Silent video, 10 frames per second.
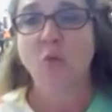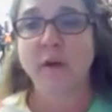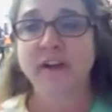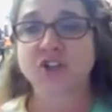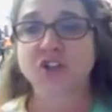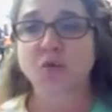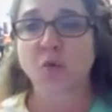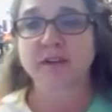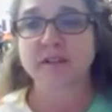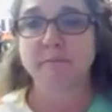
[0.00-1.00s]
Which
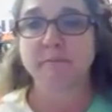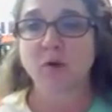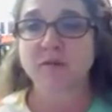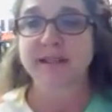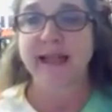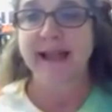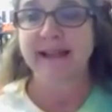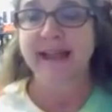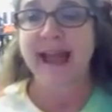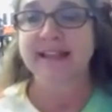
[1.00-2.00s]
source most
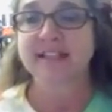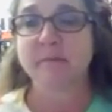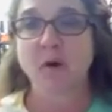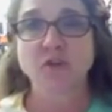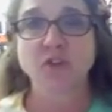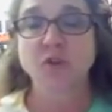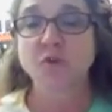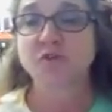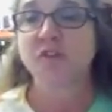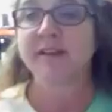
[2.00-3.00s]
likely has the most
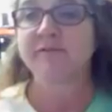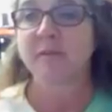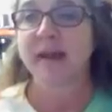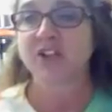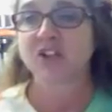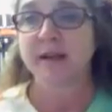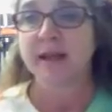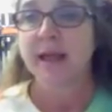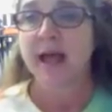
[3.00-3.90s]
useful information